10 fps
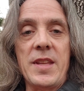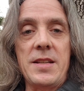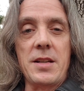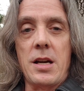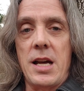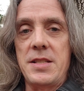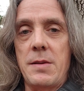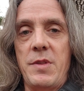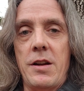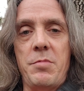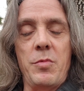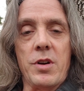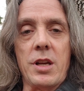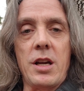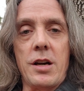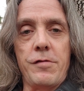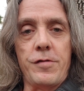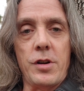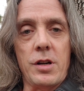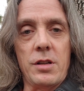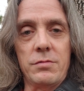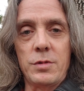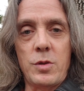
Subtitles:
is a concept that I've been working on for